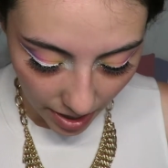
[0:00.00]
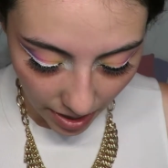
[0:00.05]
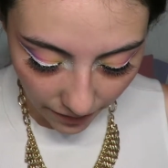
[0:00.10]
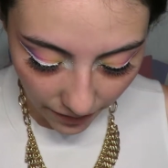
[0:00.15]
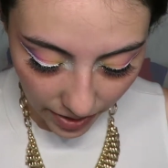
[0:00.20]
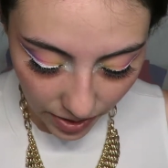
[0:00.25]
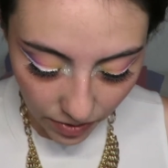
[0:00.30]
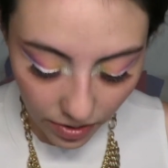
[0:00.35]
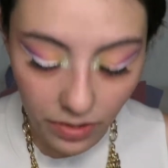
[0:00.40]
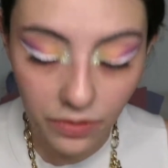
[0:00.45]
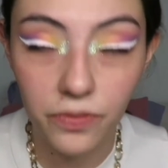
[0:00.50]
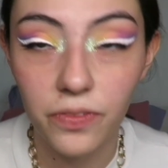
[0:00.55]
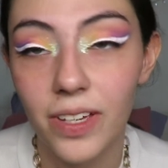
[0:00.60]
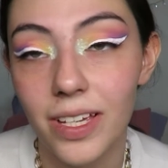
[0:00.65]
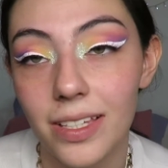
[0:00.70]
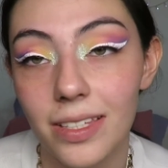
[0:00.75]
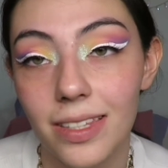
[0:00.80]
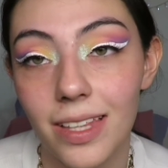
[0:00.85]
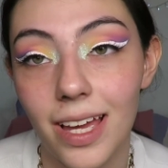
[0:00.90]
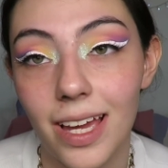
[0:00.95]
if I try to
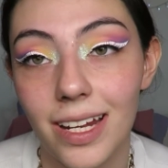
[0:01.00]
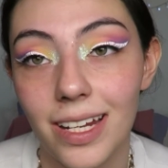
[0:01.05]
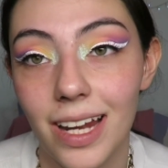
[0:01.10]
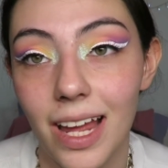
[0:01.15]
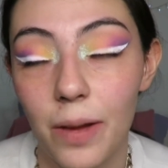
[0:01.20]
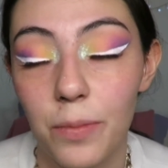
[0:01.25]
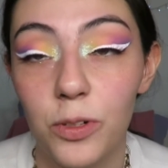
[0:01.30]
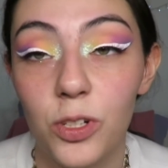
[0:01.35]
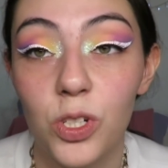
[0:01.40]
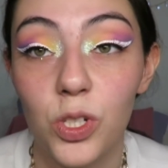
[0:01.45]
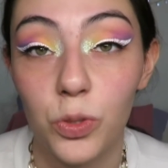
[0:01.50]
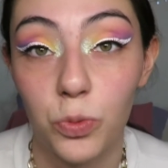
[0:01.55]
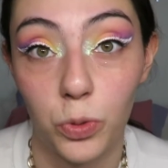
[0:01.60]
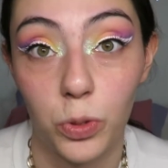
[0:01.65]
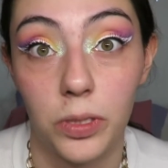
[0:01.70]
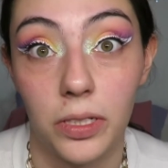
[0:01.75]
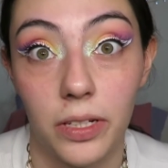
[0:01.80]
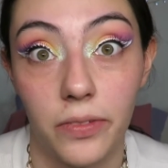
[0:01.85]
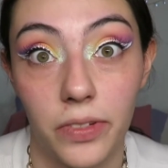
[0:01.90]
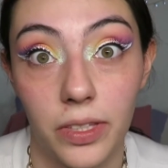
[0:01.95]
fix that, I'm going to
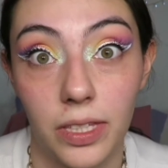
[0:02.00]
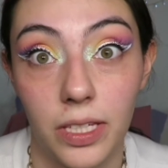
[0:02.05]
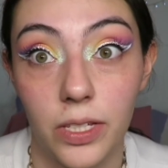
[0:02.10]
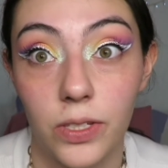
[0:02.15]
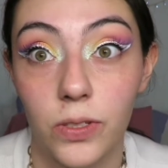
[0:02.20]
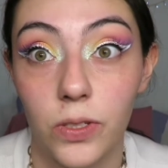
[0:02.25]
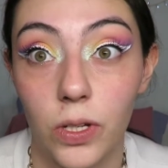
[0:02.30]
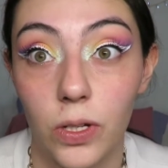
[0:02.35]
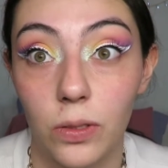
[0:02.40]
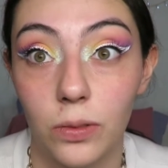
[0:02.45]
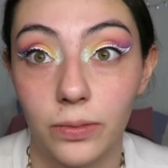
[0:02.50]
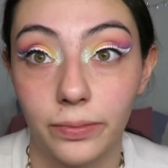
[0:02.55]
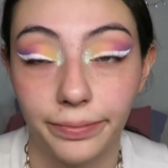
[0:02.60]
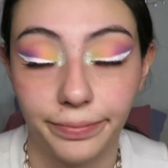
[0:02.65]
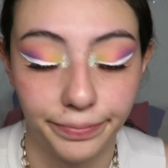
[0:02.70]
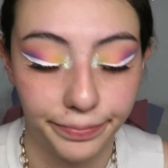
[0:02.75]
ruin everything. So